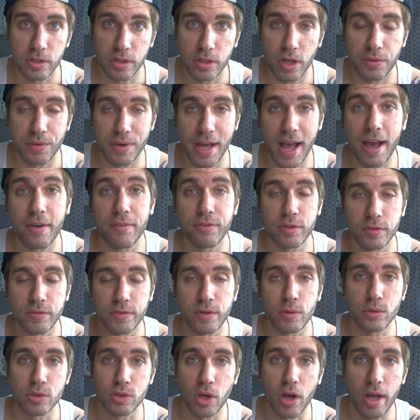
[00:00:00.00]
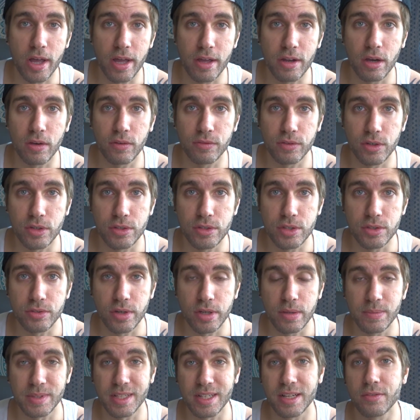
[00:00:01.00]
You don't have to feel tired after lucid
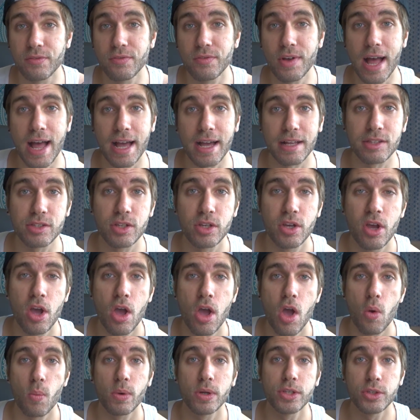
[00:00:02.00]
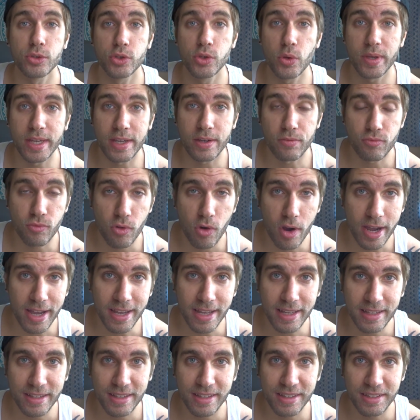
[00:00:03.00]
dreams. And in fact, when you're doing it
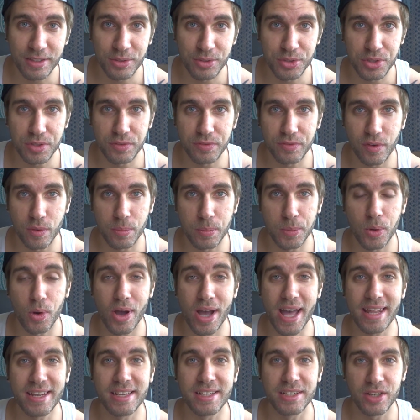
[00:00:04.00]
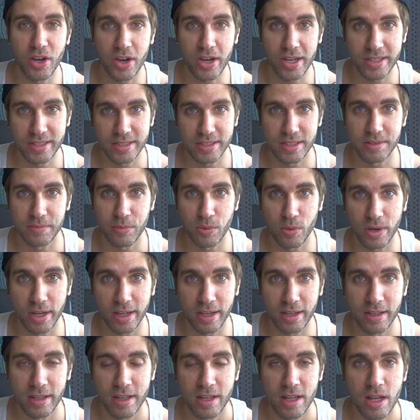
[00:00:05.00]
right, you should feel more energized in the
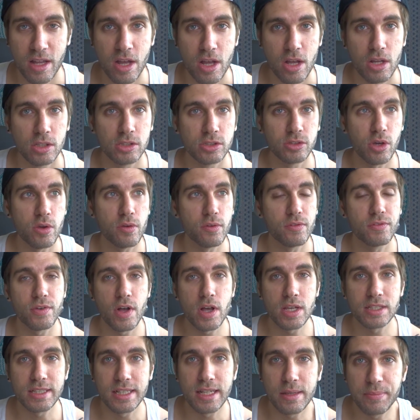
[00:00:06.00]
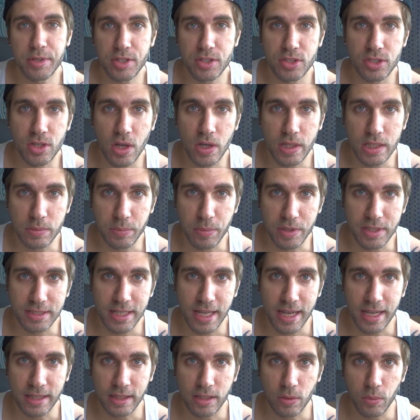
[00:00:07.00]
morning. So firstly, let me just start this by
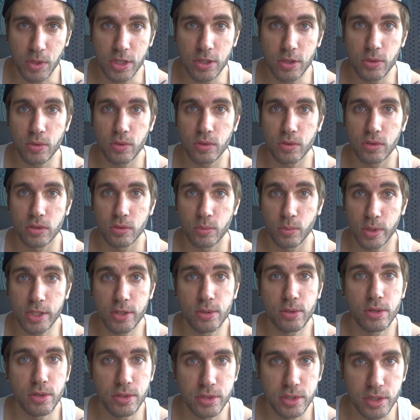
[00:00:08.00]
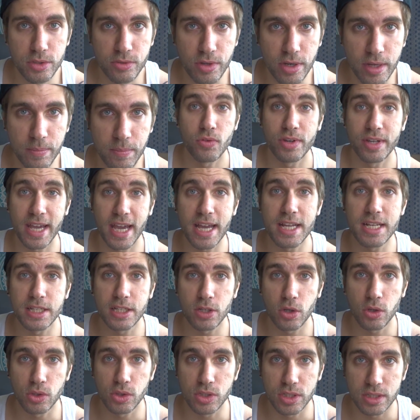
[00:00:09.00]
saying that when you're when you lucid dream,
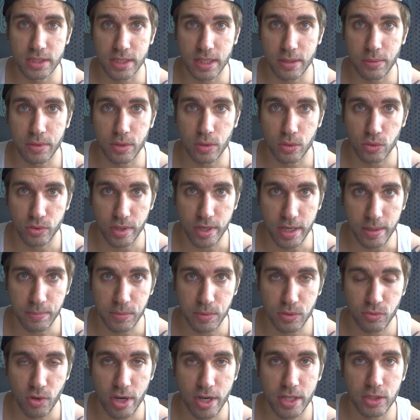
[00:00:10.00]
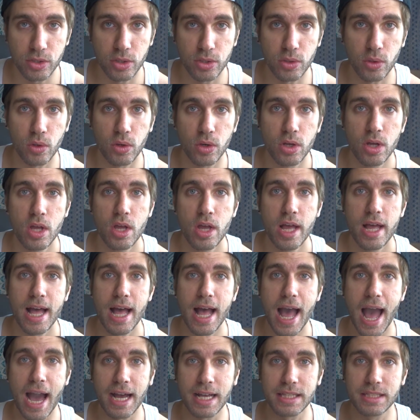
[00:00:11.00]
engaging consciously with your dreams, right? So you're
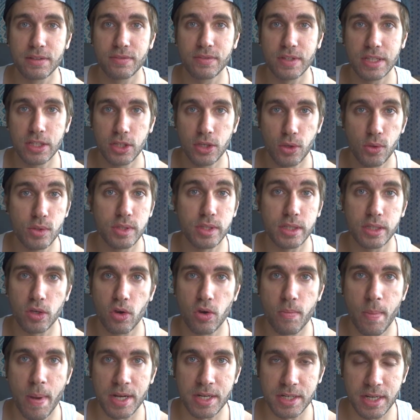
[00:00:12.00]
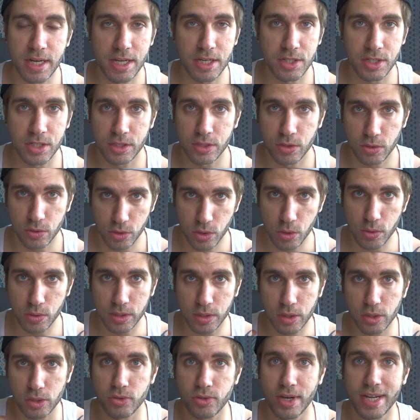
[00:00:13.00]
actively using your imagination and you're
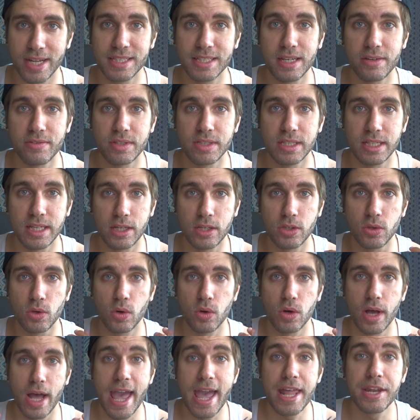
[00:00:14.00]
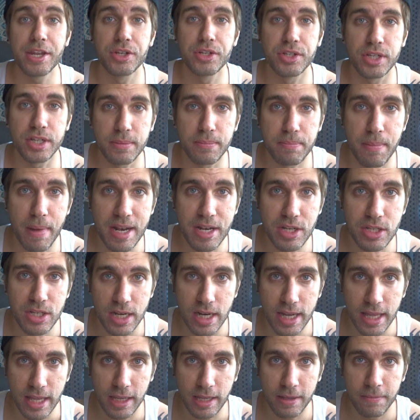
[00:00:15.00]
using your creativity and your energy energy
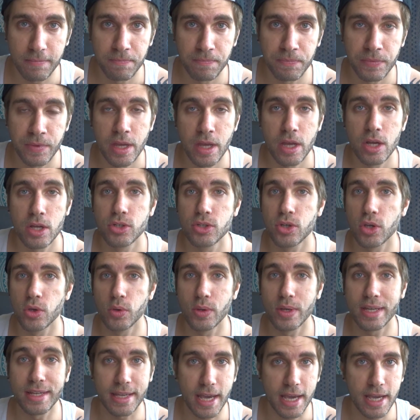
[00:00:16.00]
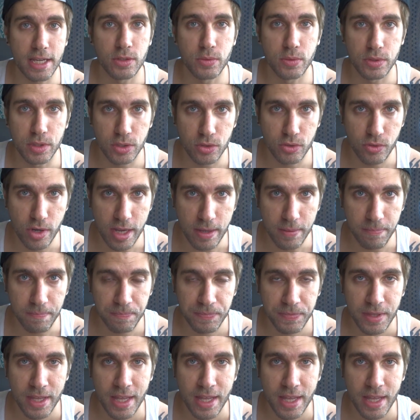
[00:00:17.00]
mentally to engage with the dream.